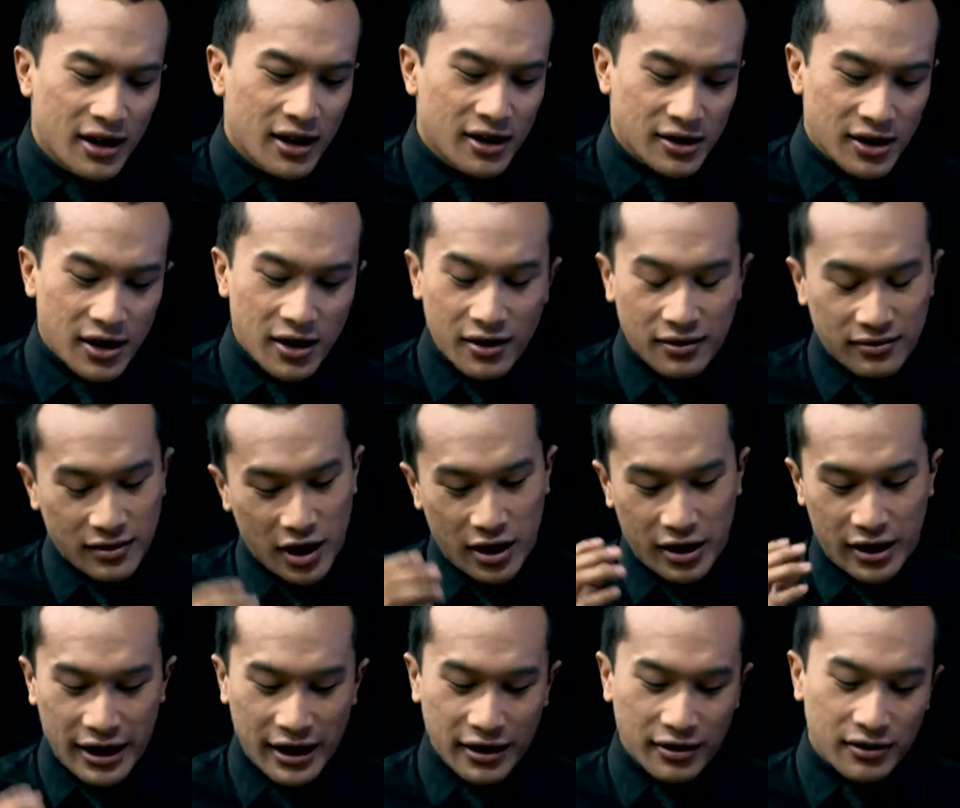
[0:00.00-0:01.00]
So, all
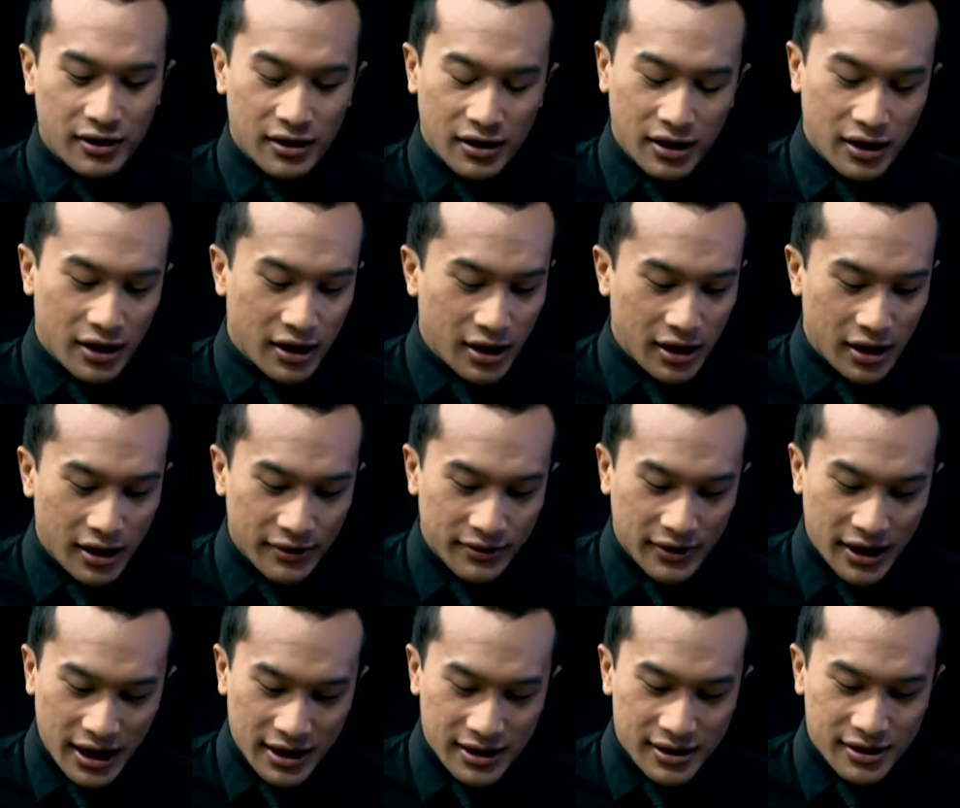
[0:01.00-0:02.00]
right.
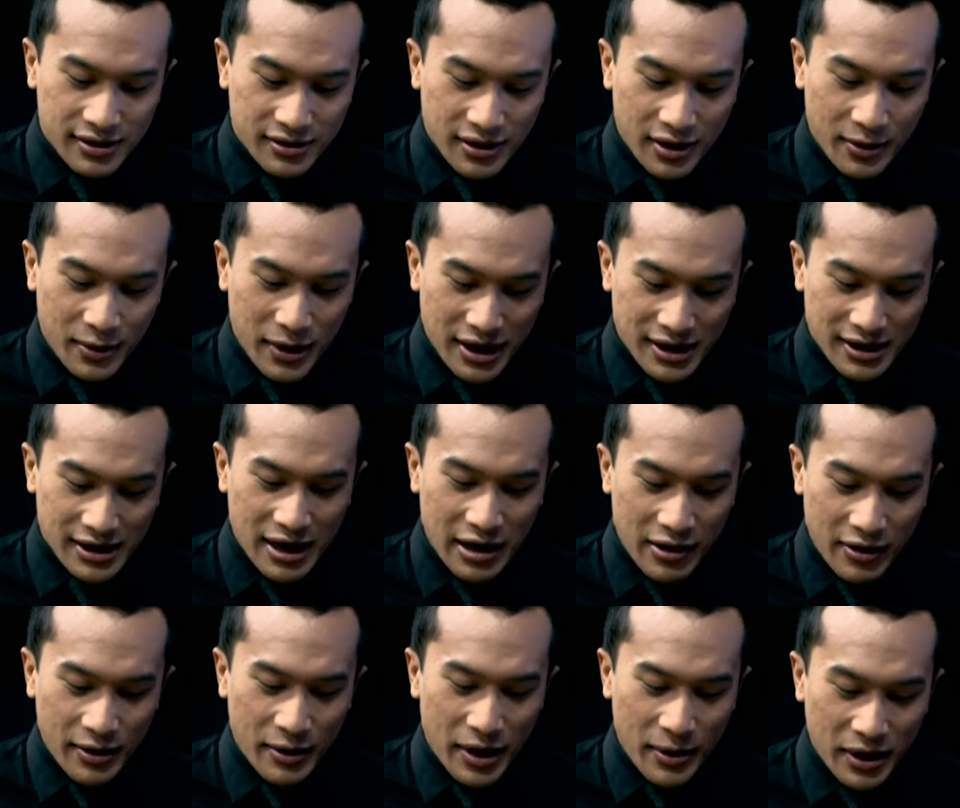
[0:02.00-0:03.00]
That's amazing.
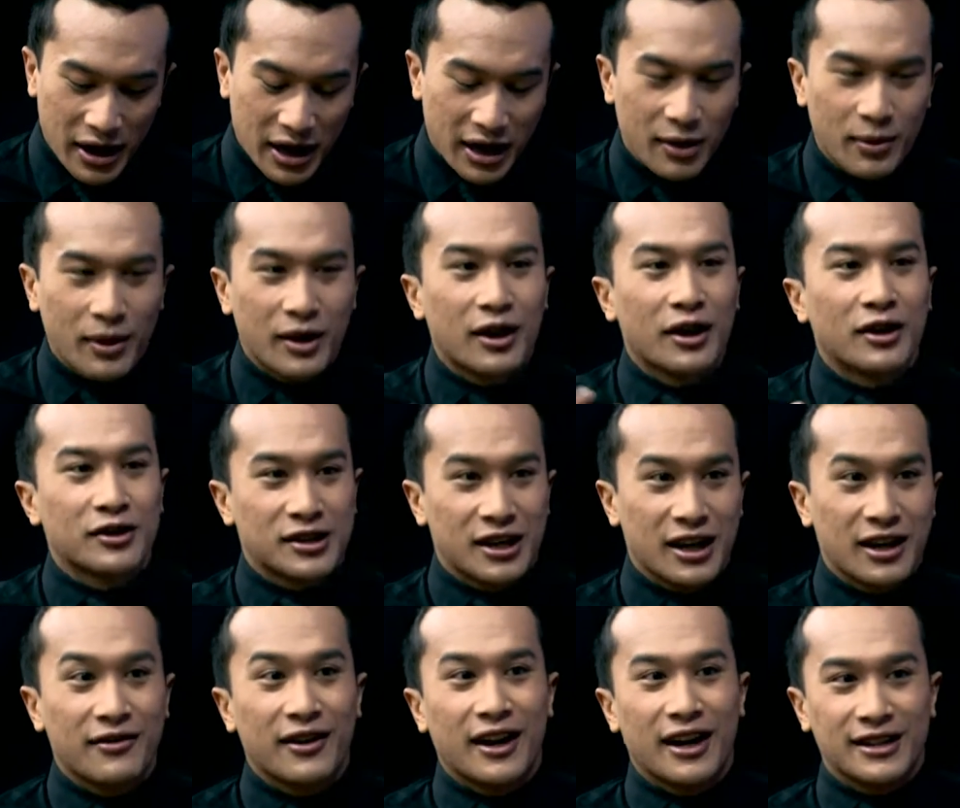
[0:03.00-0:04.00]
Now I'm getting a better
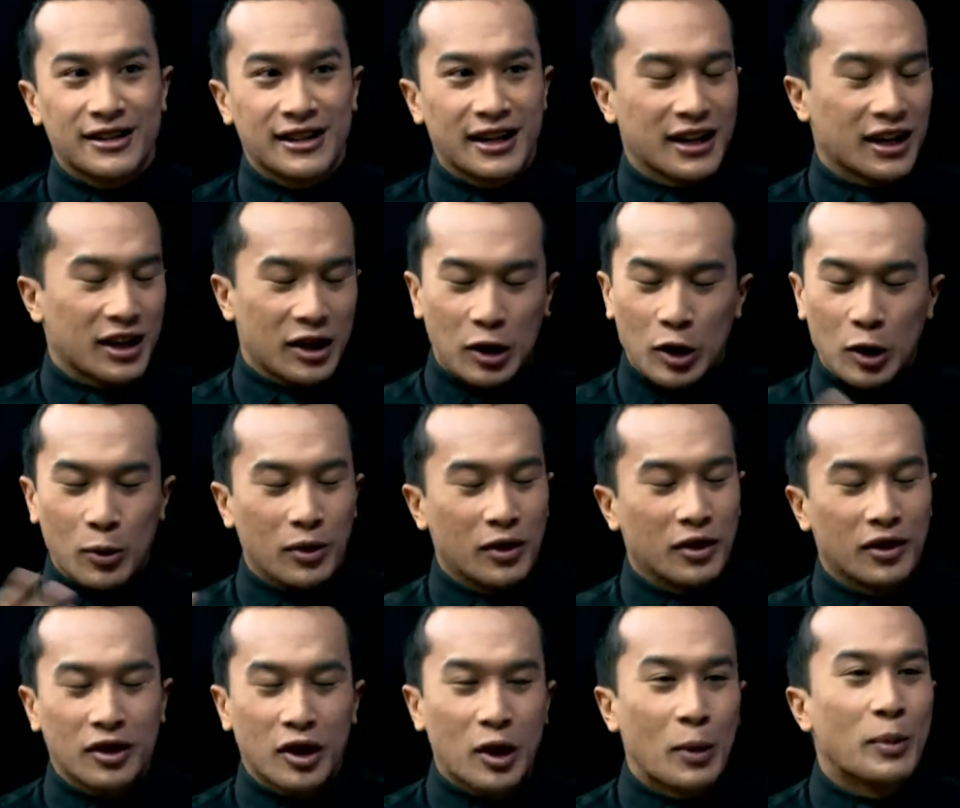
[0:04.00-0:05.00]
understanding of ISEC,
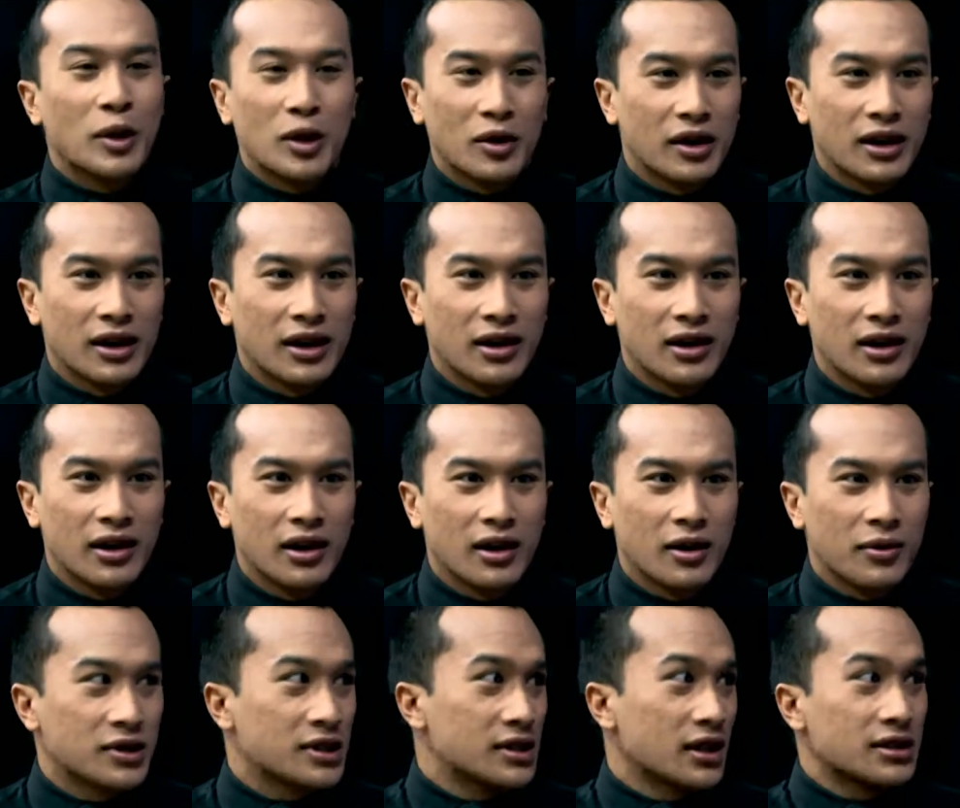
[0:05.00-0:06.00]
global community,
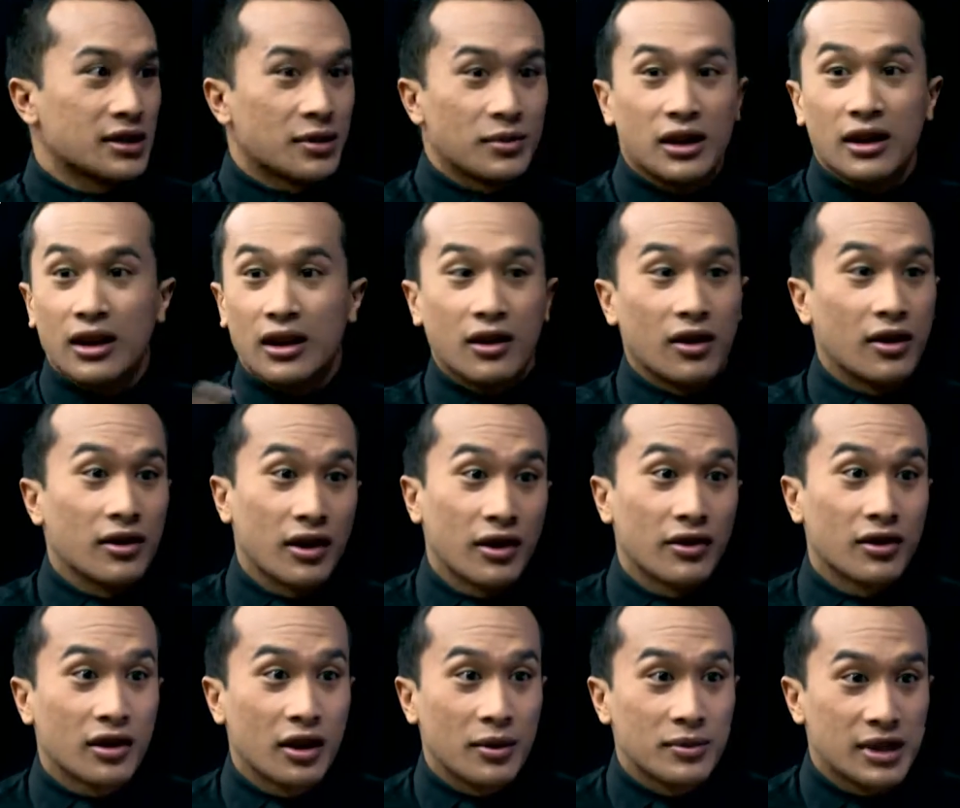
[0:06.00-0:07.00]
which is not something that all the other
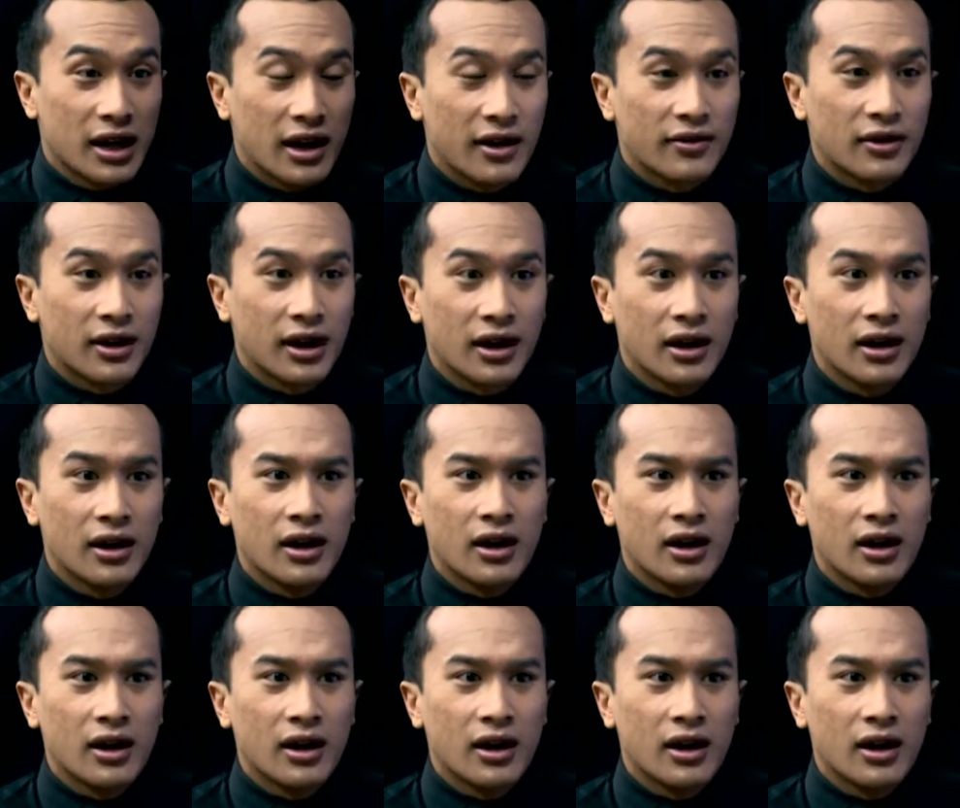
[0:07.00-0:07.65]
clubs have, right?